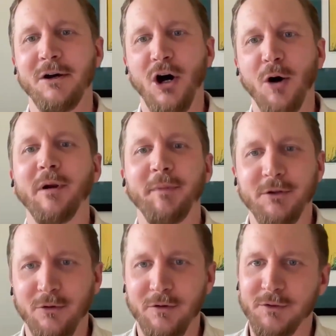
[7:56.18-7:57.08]
open up the
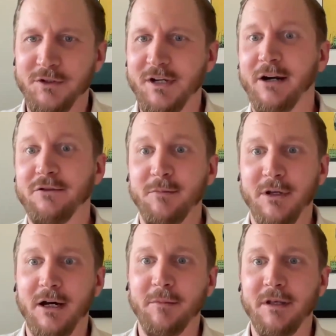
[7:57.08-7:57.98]
door for designers to
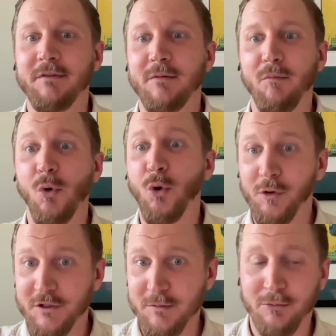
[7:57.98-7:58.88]
become even
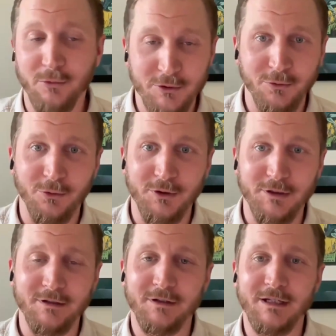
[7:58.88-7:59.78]
more
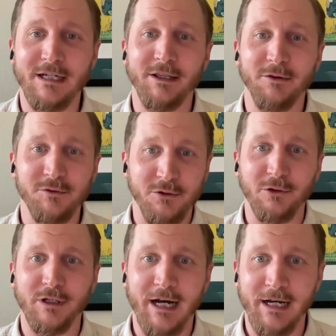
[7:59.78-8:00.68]
exploratory in those
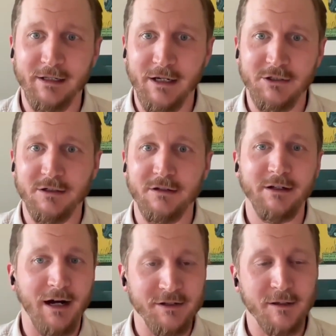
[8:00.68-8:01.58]
early ideation
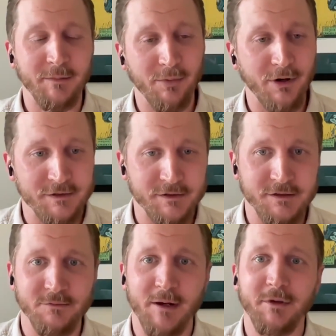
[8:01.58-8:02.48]
and concepting
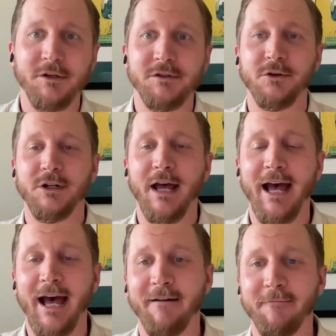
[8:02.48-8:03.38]
processes, right? Because you're going to
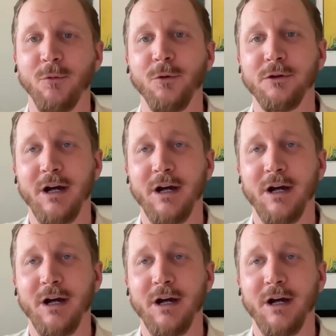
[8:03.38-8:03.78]
have more